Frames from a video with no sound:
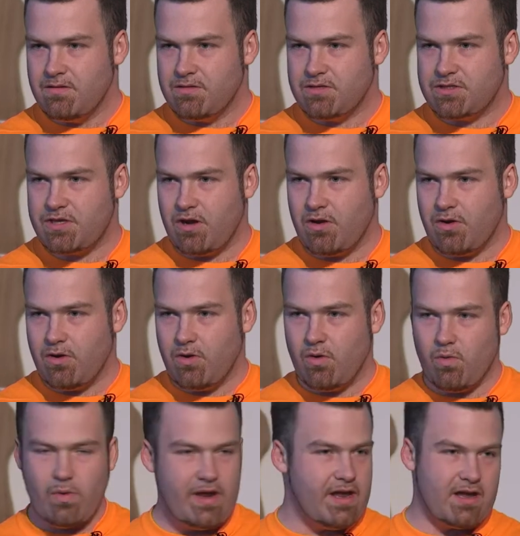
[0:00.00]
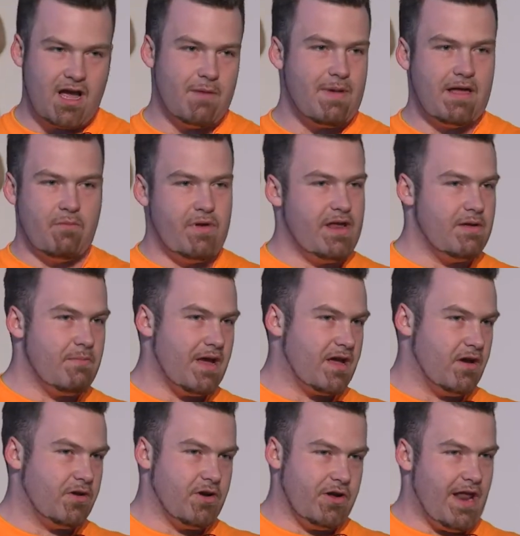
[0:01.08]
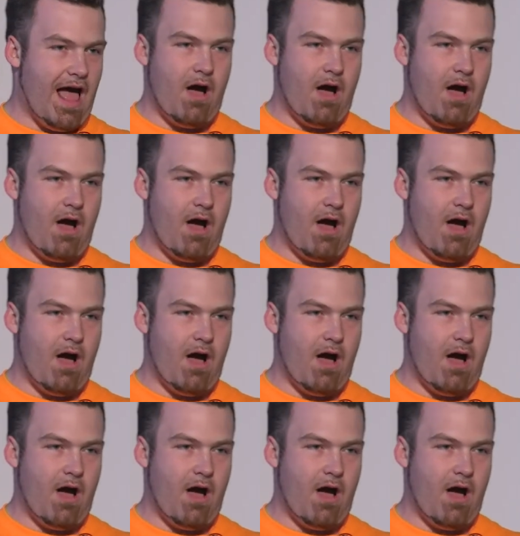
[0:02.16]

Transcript: So we didn't come out, we didn't make a good